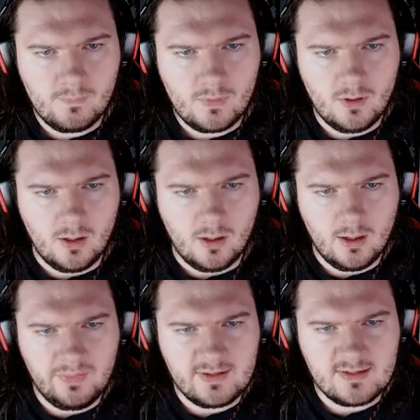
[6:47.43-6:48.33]

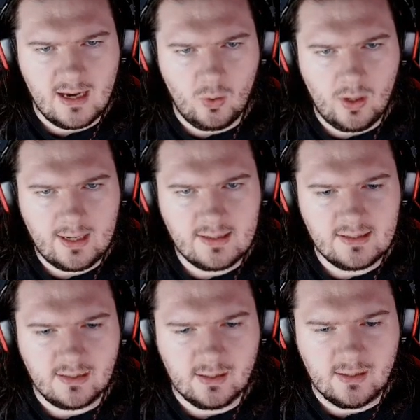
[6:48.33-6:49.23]
And this
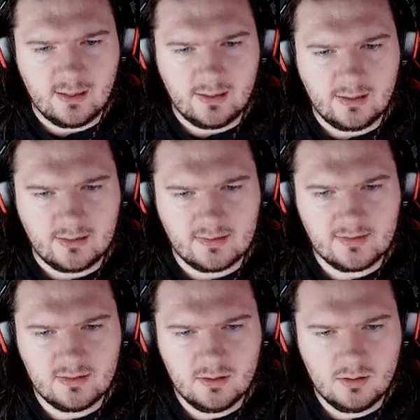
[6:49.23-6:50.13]
Aulentia
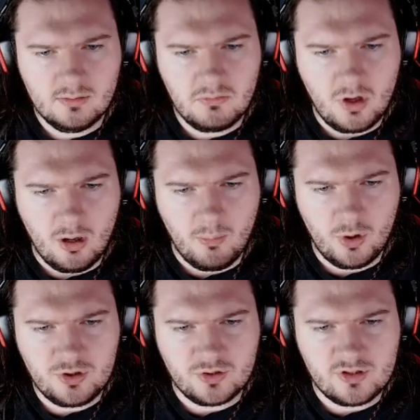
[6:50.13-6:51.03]
is a
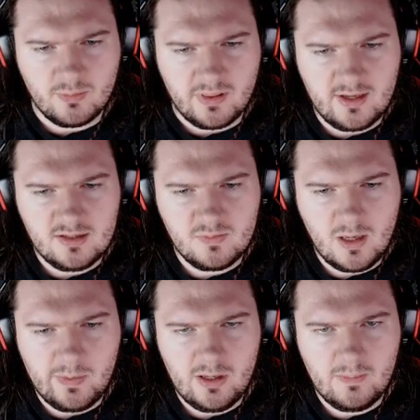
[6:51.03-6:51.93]
merger of some of this, maybe?